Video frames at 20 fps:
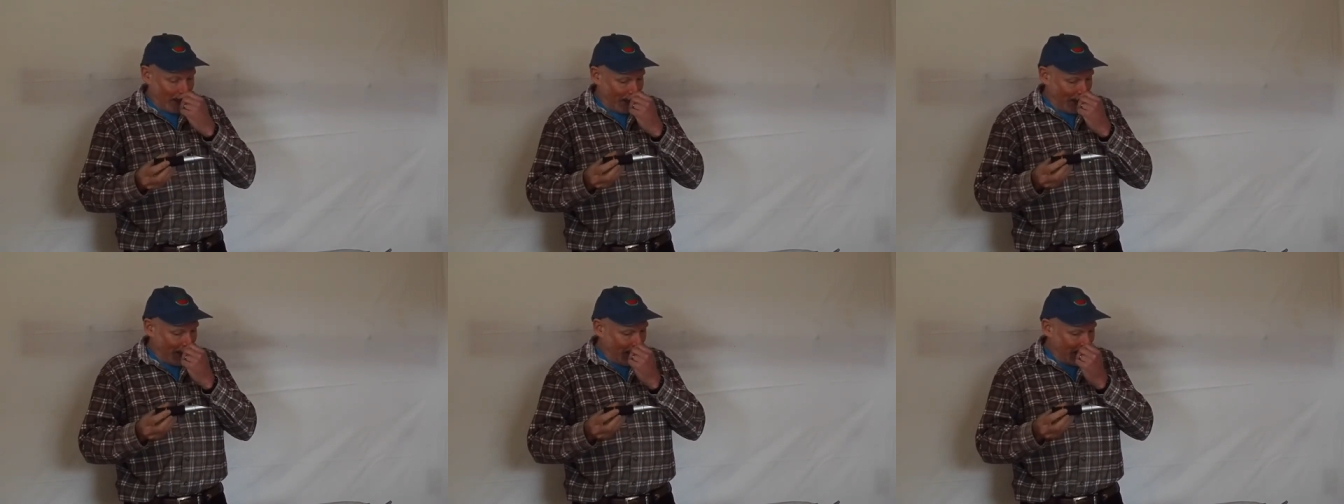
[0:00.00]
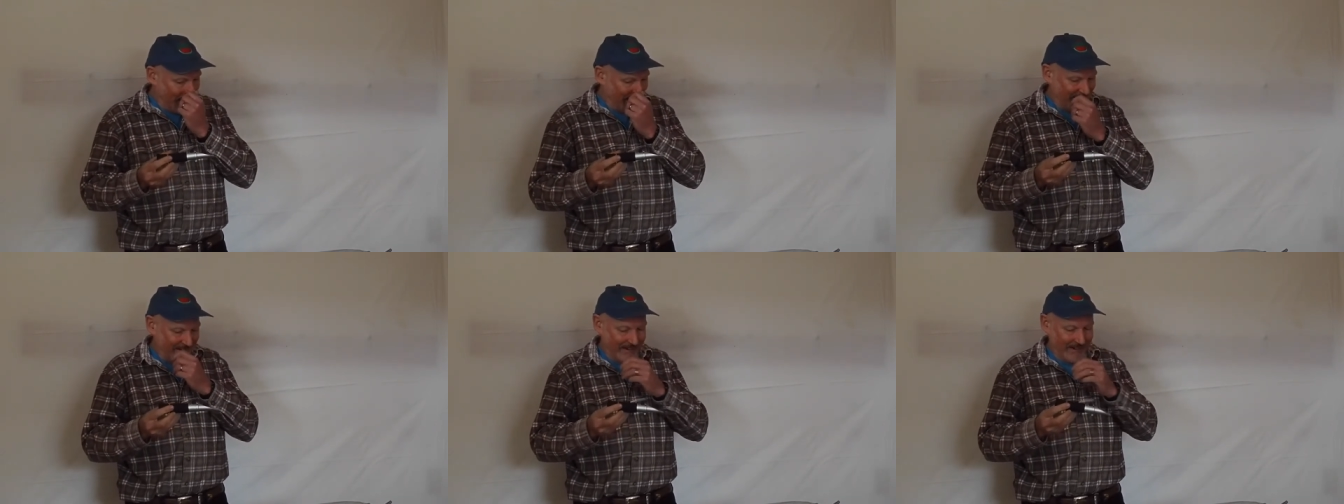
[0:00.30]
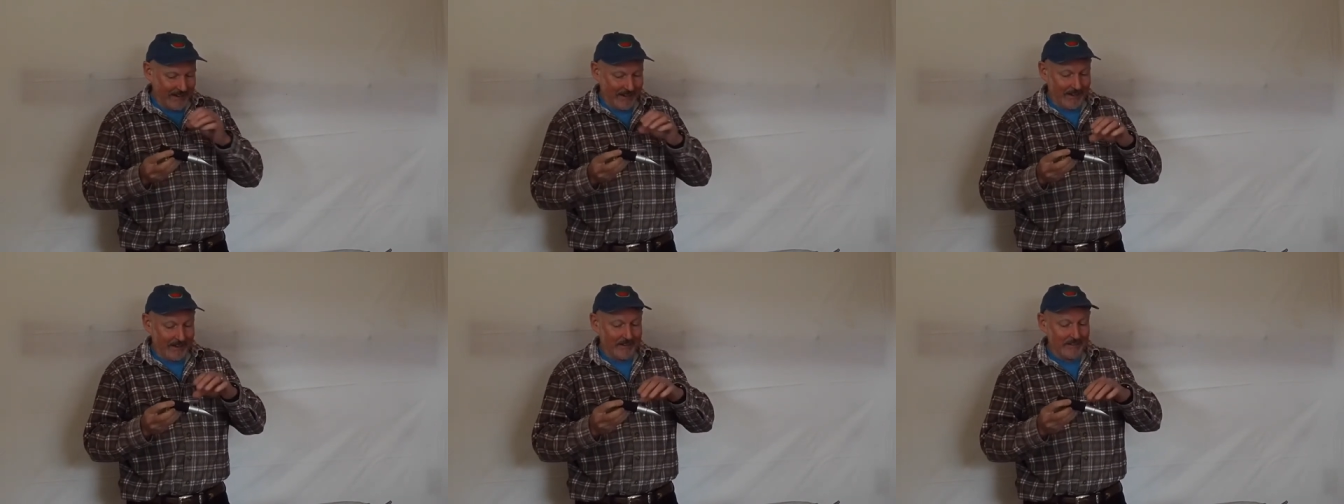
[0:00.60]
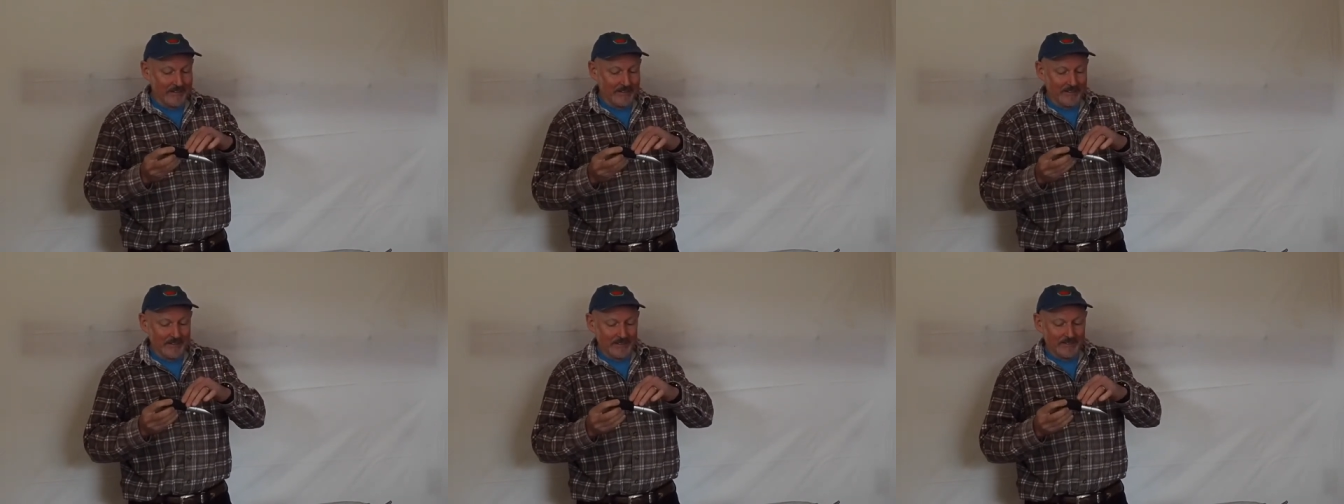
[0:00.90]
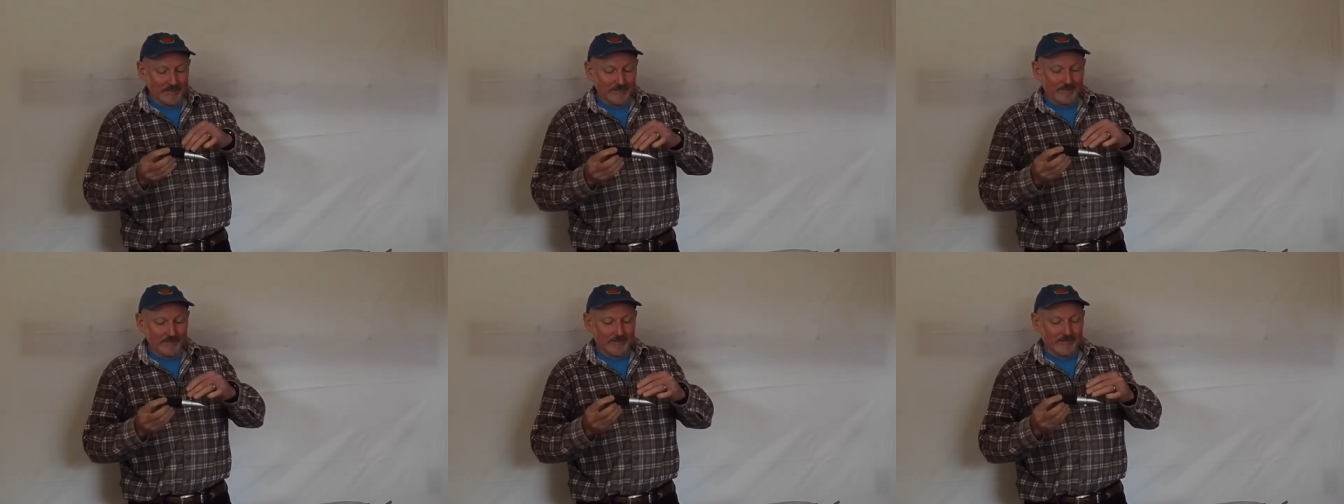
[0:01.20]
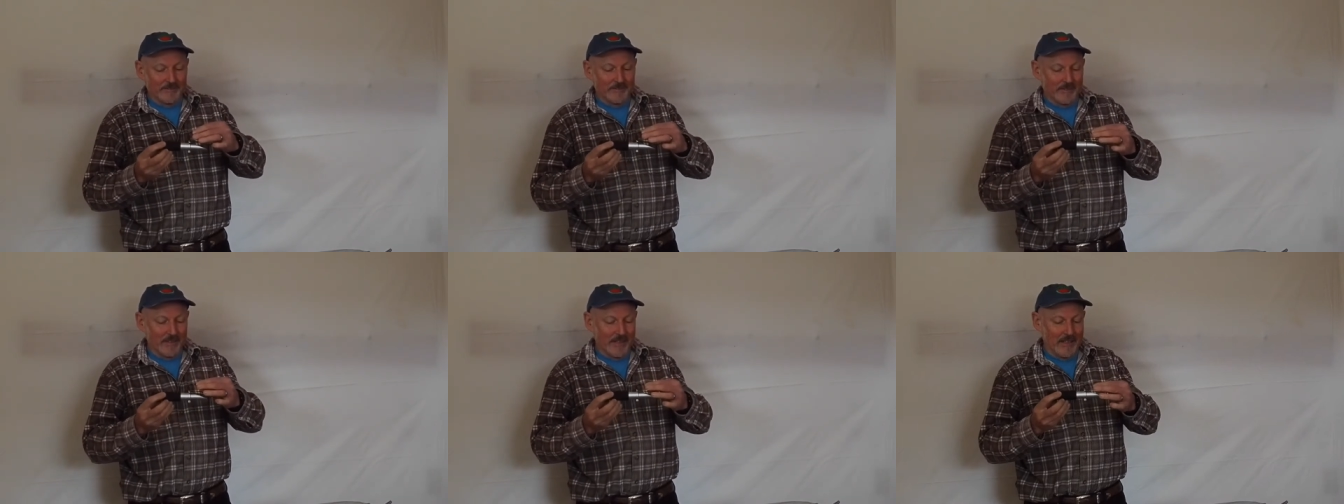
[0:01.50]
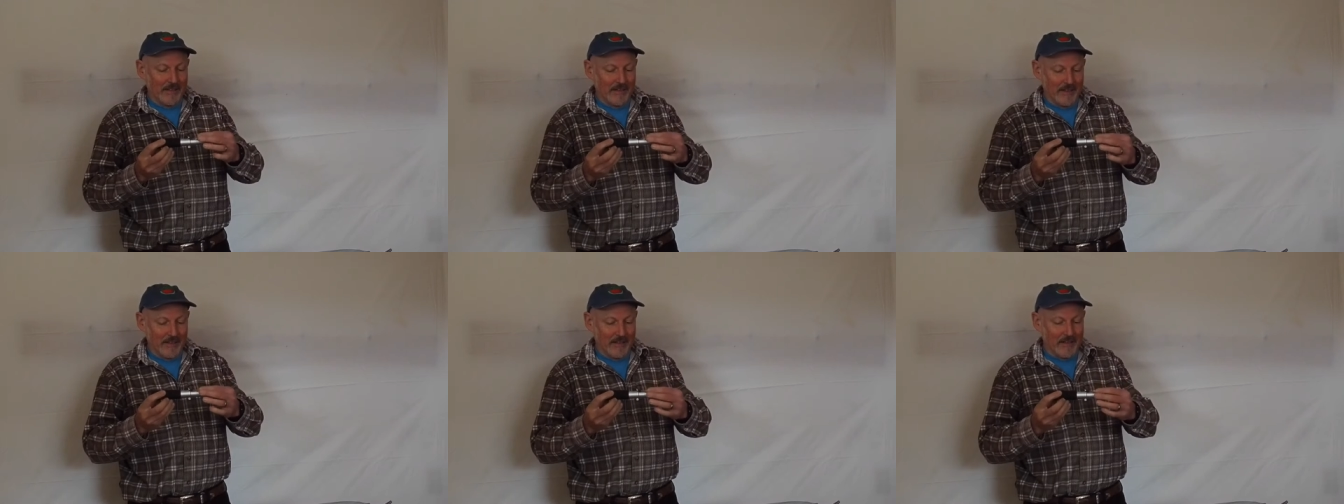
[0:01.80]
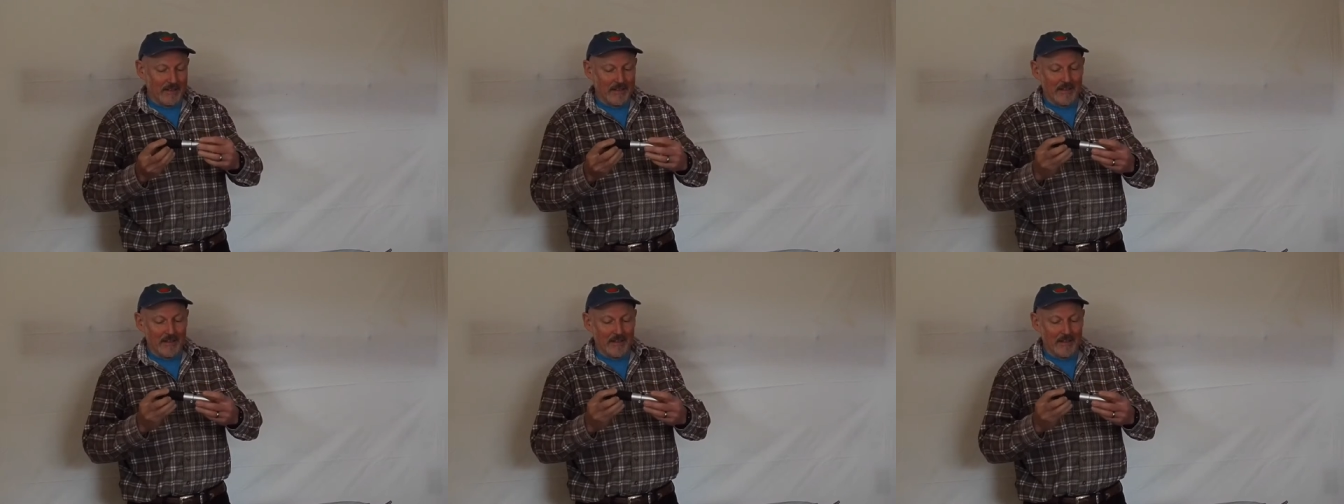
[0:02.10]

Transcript: and uh, it,